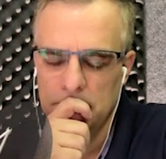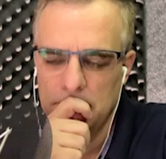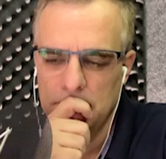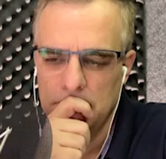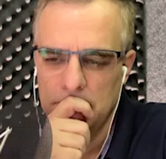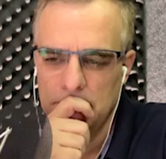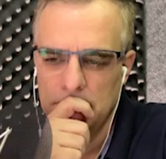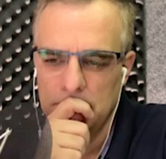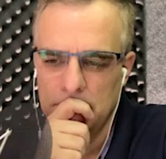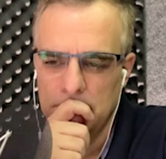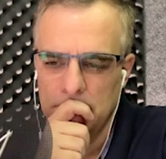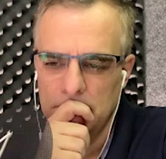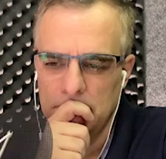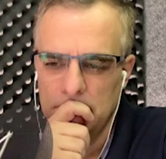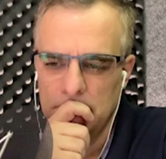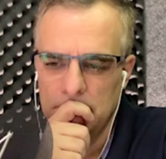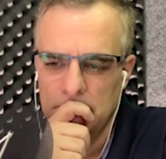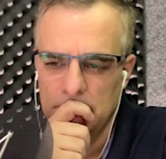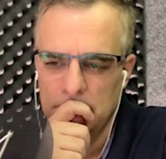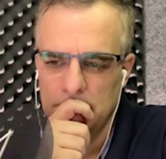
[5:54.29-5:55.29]

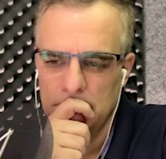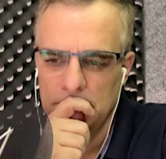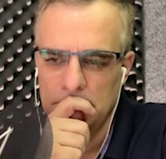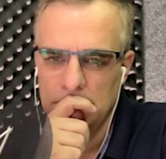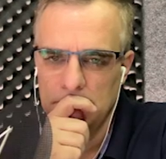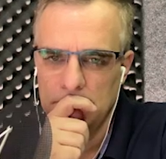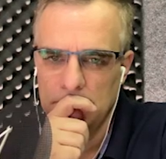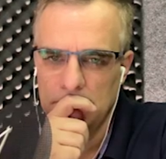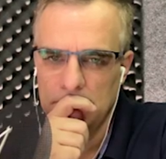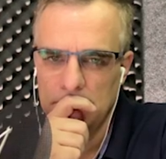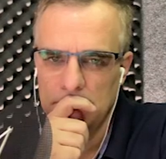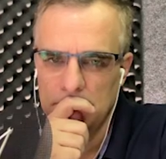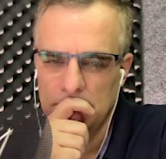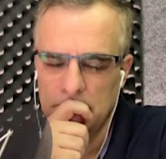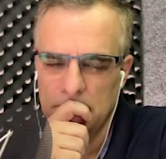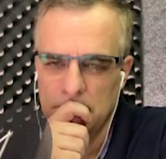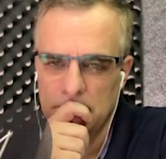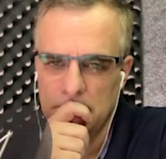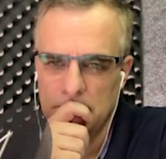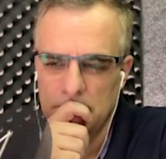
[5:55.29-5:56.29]

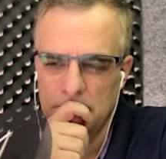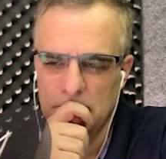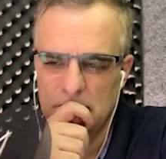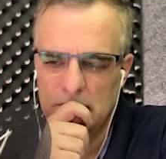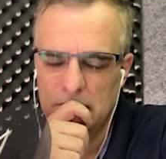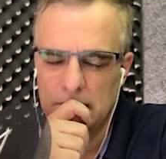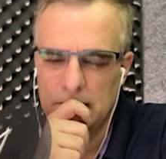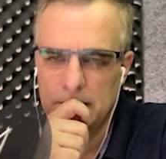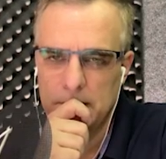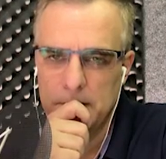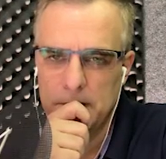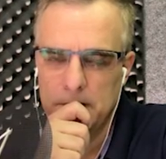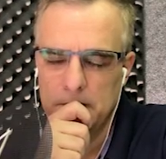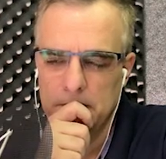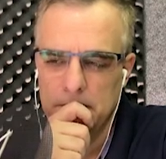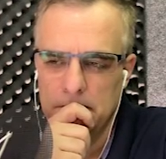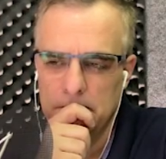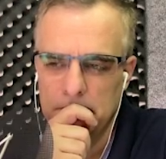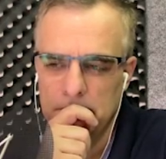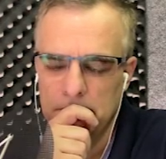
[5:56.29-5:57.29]

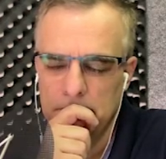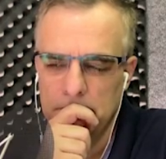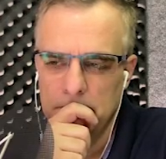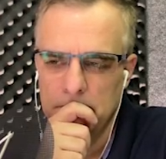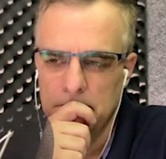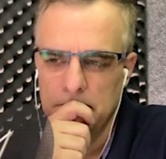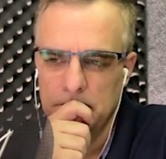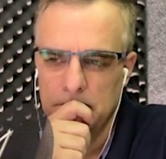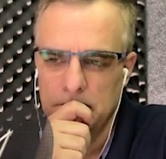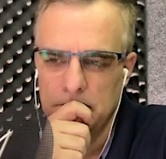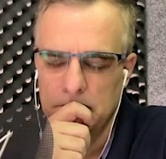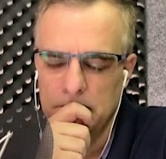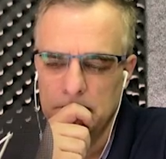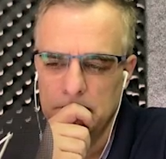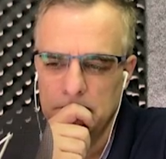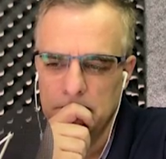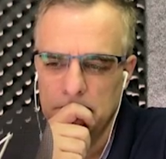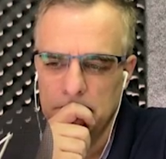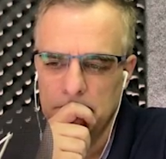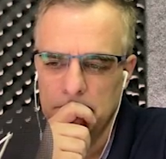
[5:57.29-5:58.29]

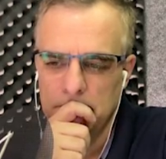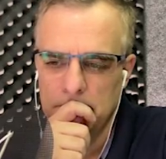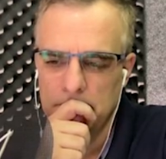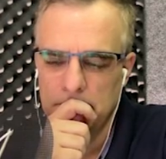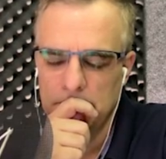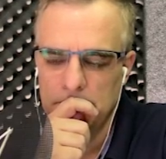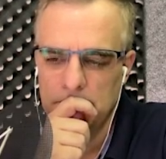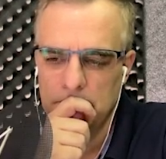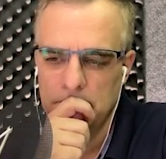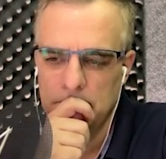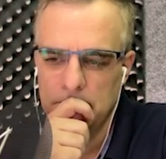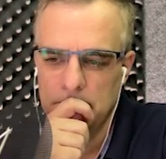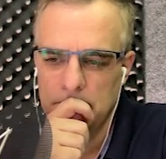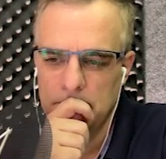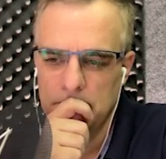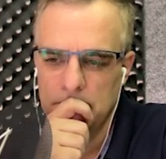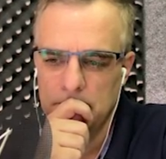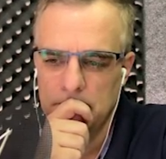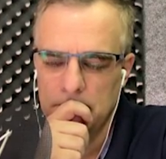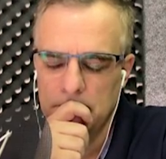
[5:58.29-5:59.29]

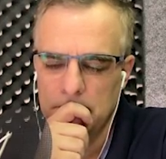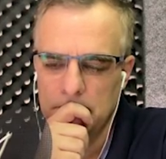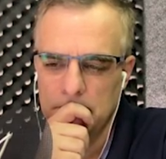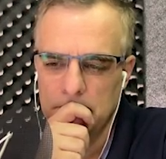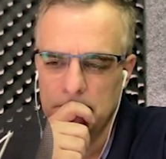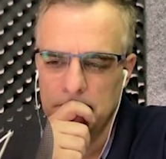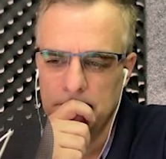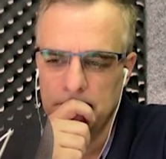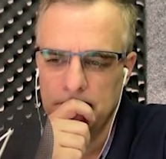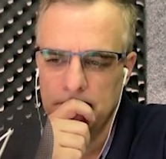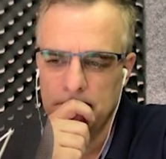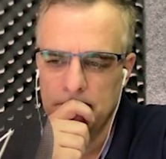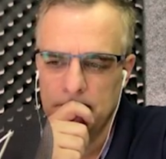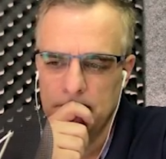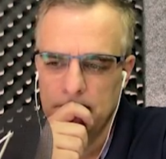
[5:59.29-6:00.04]
(silent)